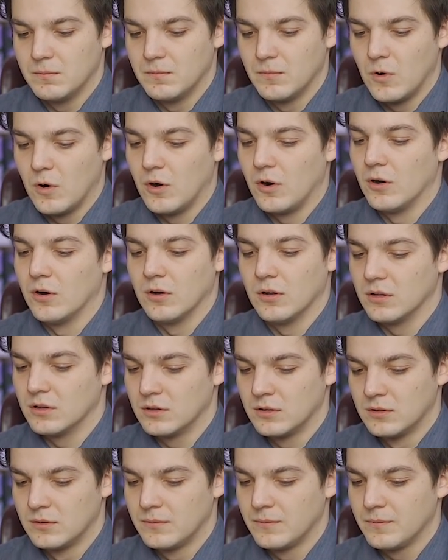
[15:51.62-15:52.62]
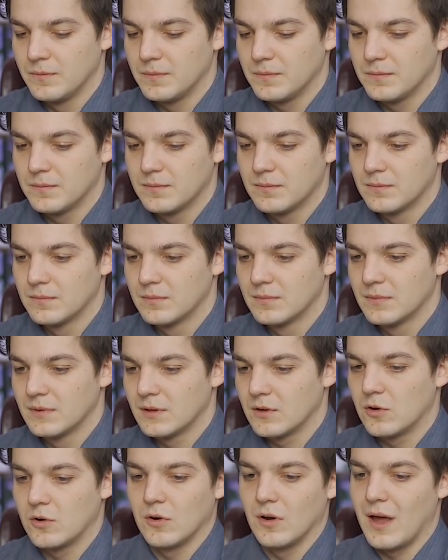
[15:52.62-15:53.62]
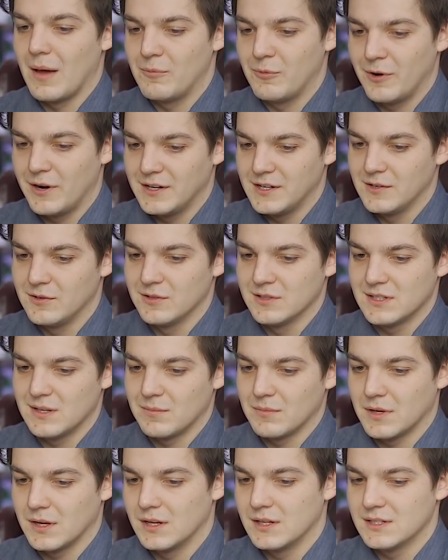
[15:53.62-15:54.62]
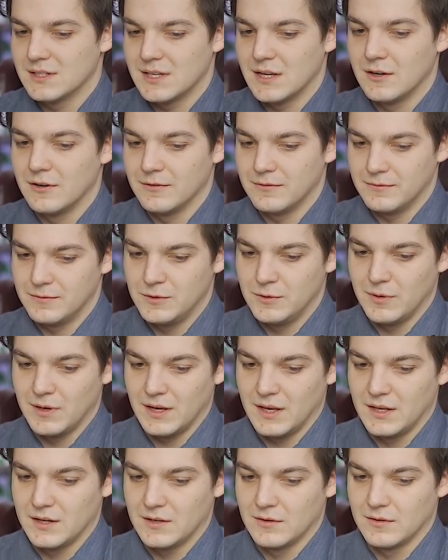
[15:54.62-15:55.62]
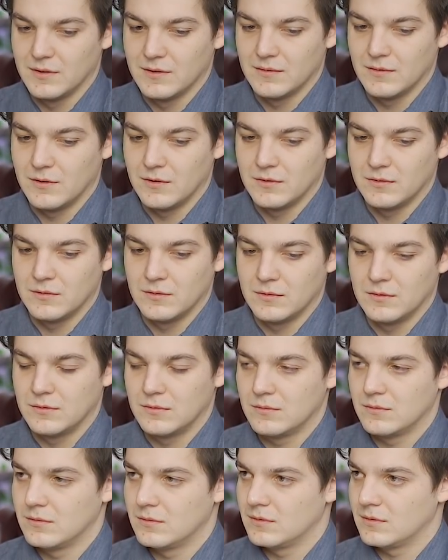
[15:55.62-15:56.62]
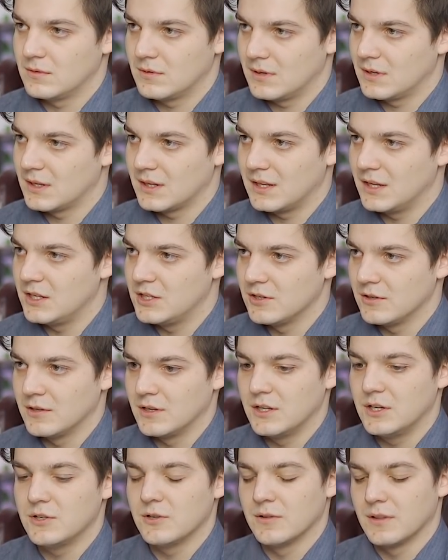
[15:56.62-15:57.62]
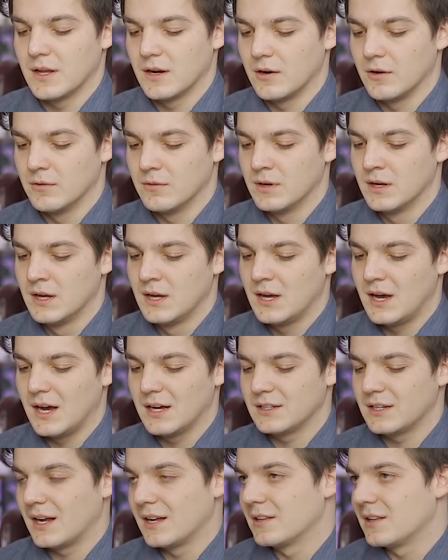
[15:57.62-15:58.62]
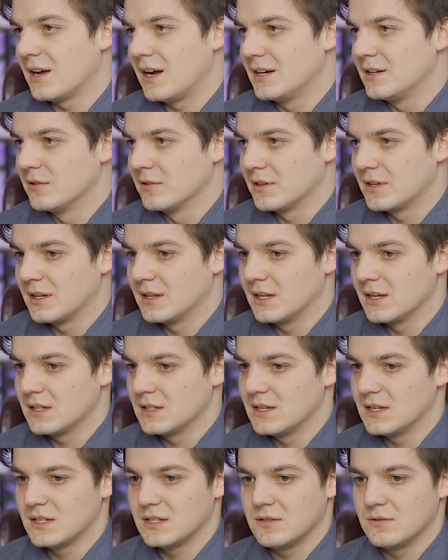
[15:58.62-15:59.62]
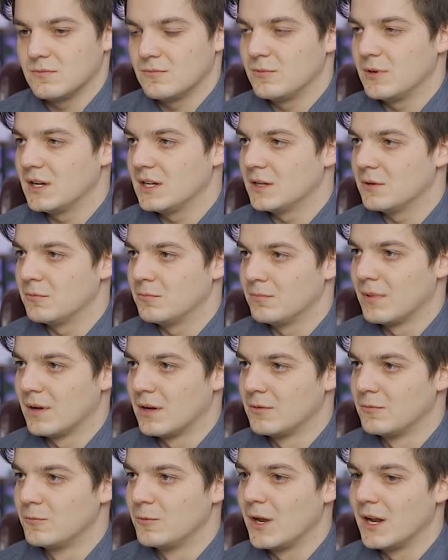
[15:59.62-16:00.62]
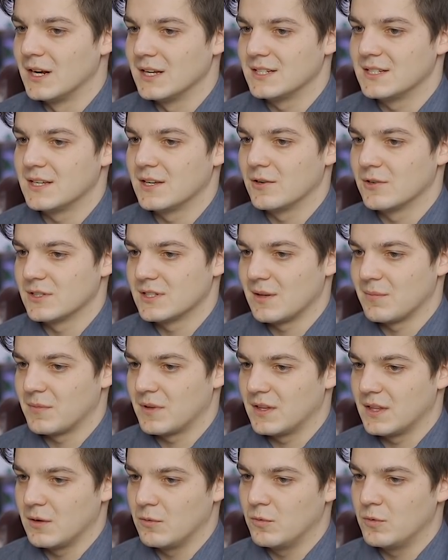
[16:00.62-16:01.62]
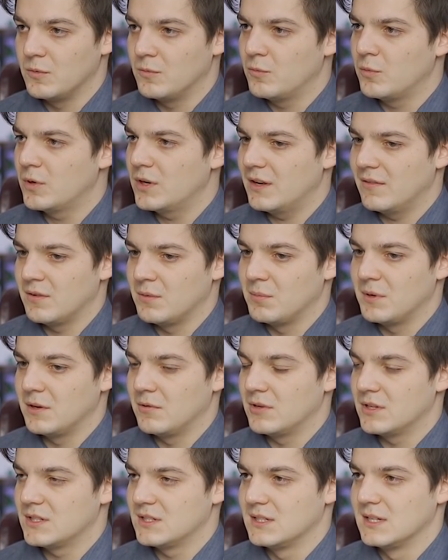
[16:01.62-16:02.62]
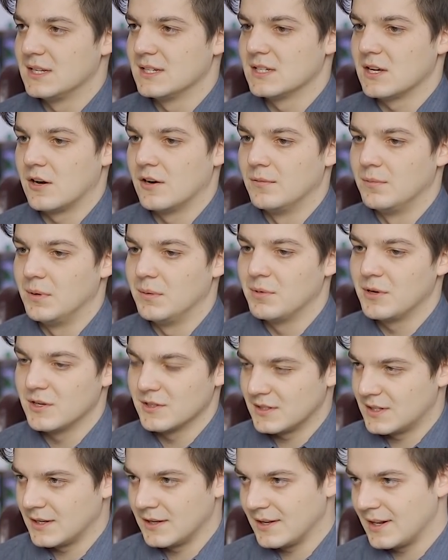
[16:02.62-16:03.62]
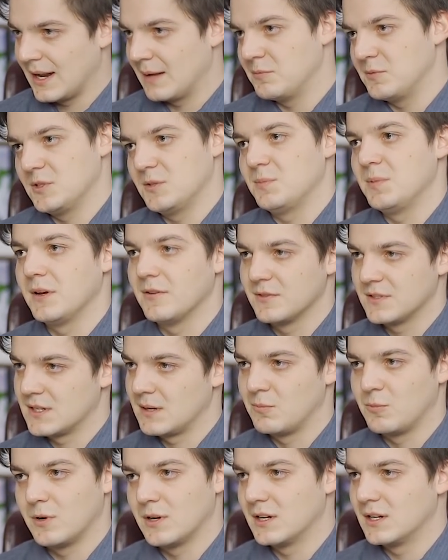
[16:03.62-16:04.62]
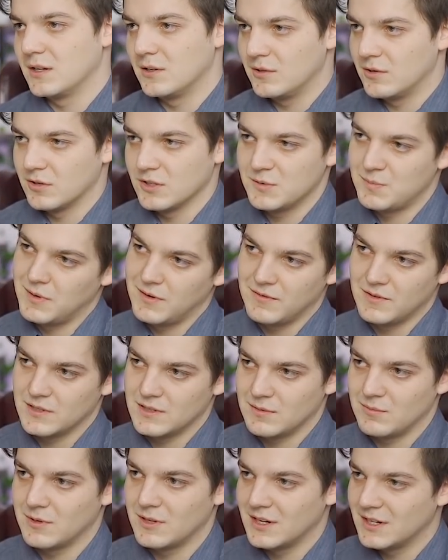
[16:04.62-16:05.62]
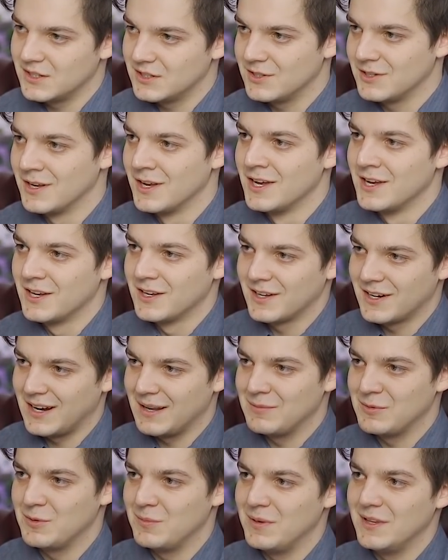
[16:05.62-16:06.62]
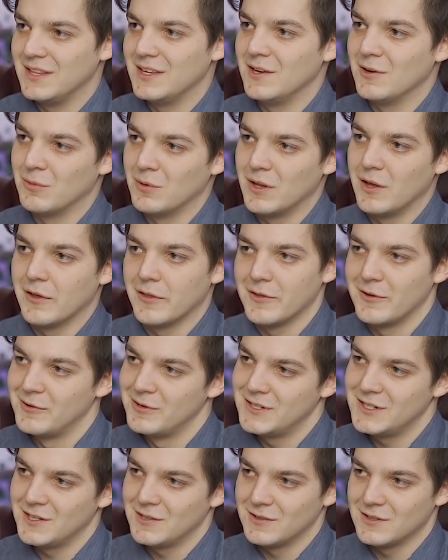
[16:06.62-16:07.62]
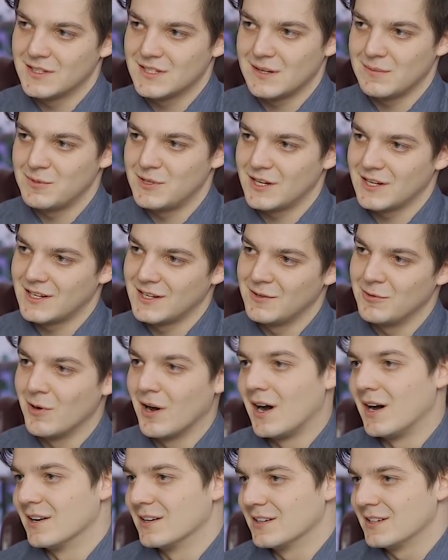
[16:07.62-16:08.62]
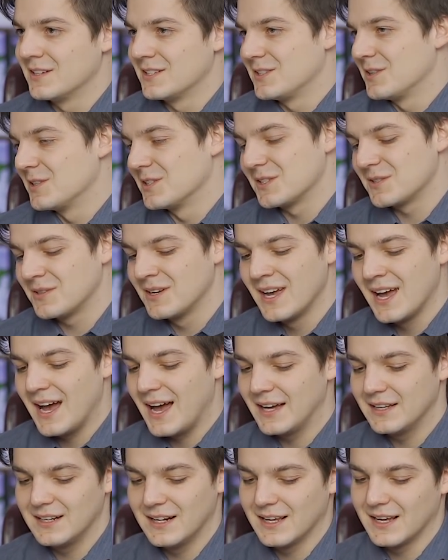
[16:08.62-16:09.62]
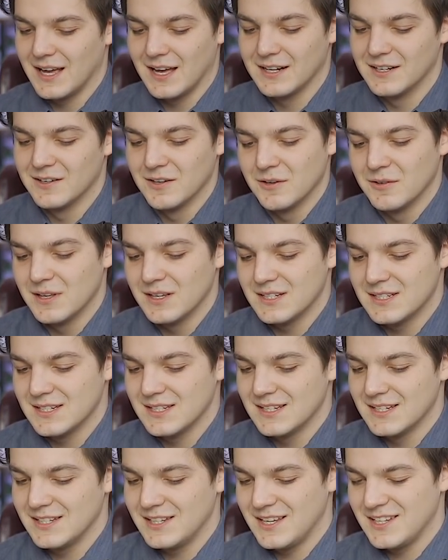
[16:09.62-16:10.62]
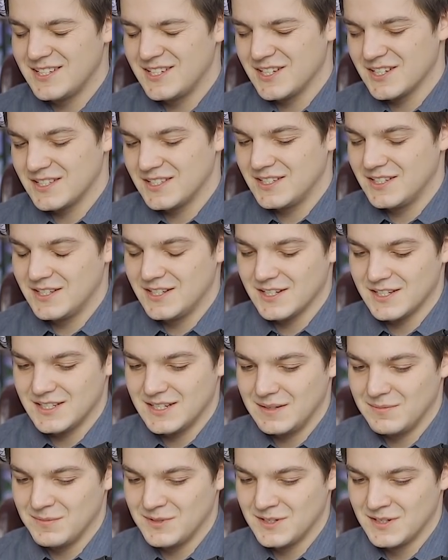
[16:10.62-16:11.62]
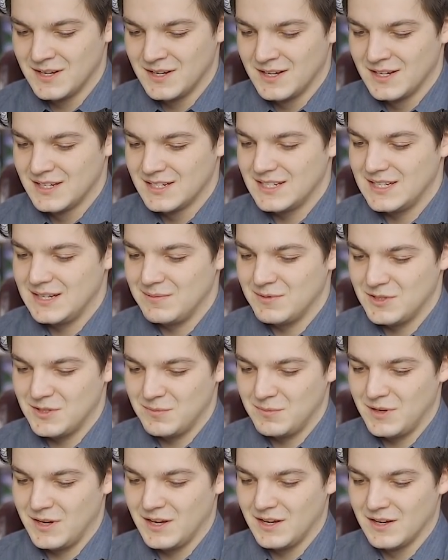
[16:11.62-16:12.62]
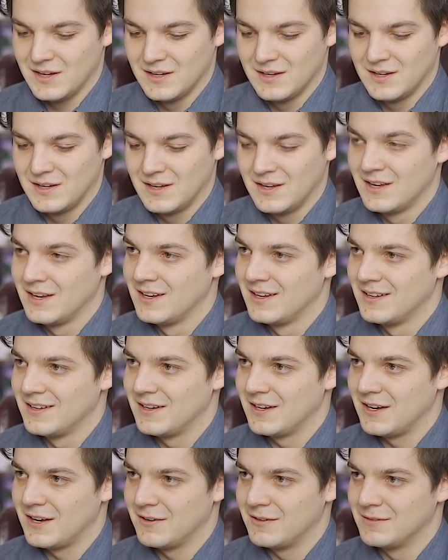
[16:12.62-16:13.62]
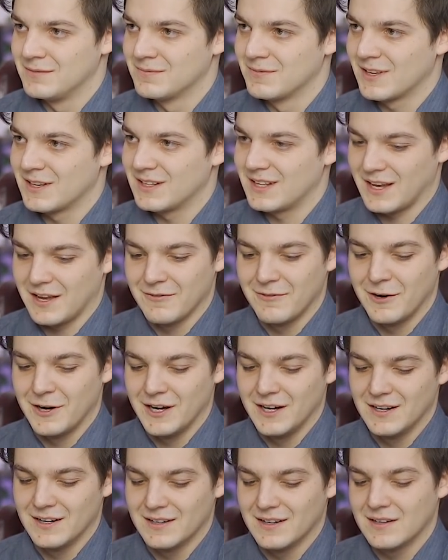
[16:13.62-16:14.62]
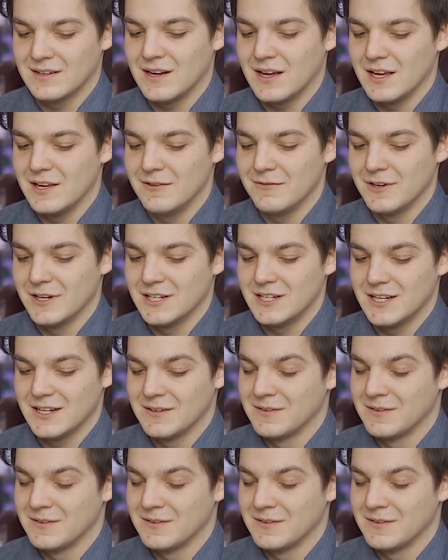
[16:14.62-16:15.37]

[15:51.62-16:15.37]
all collaborated on something instead of doing it on like each on their own. Actually, I don't think that that's really realistic or something that would even be desirable, because then you claim to speak for someone and you don't speak for someone, and you claim to be the only authority on the subject and you aren't. So I don't know. It just seems to me like a very naive idea.